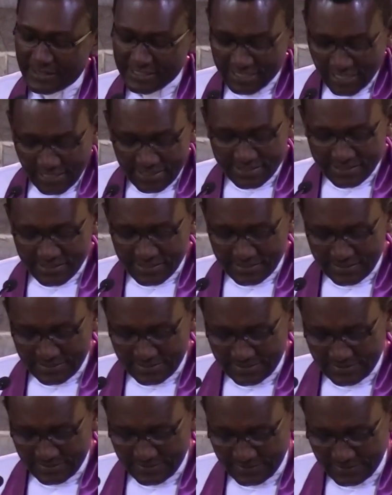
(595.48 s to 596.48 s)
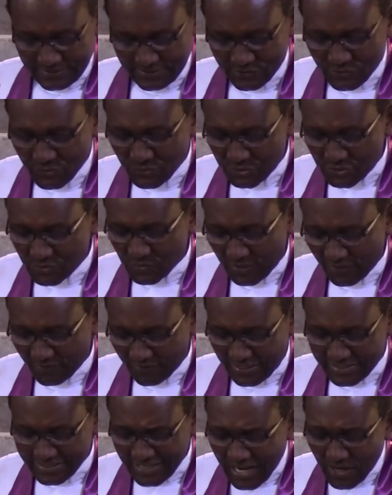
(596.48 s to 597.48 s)
The challenge is to each one
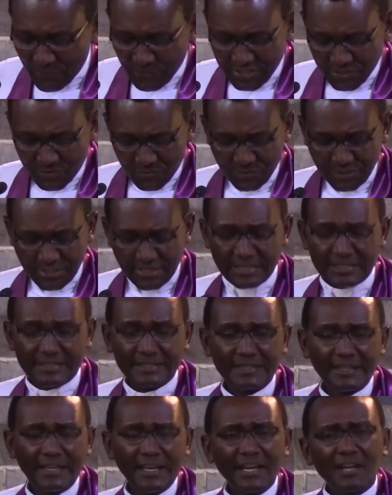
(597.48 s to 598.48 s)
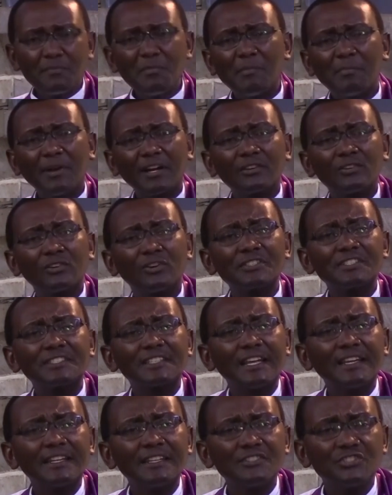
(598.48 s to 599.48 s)
of us. Are we doing it? Remember
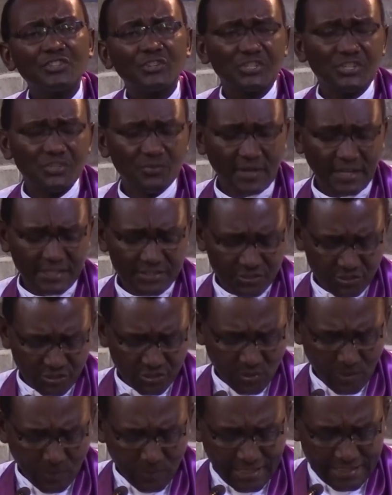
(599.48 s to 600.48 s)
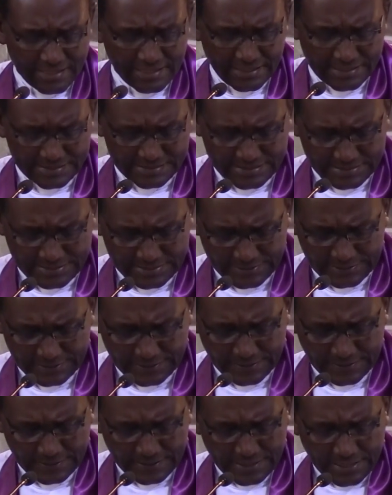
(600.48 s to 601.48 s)
God telling Joshua in Joshua 1:8,
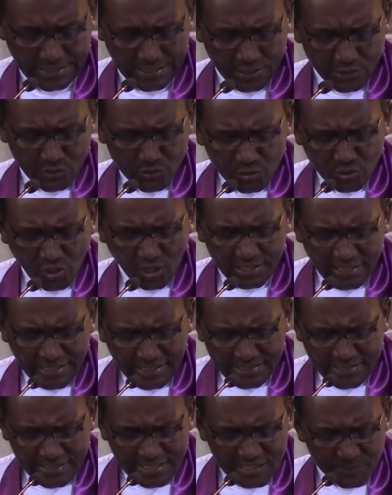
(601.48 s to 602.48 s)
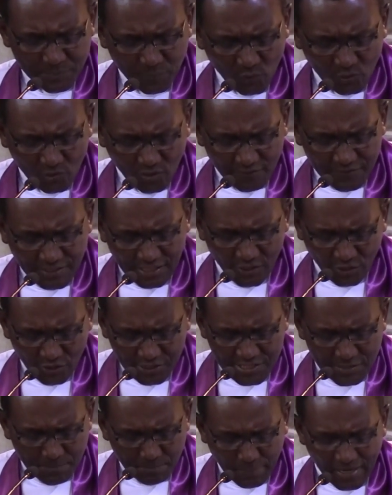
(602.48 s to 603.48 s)
do not let this book of the
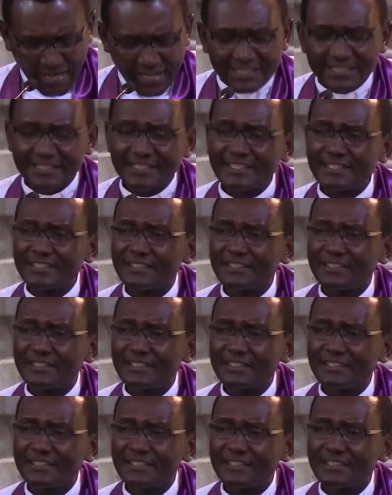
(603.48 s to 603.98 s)
law depart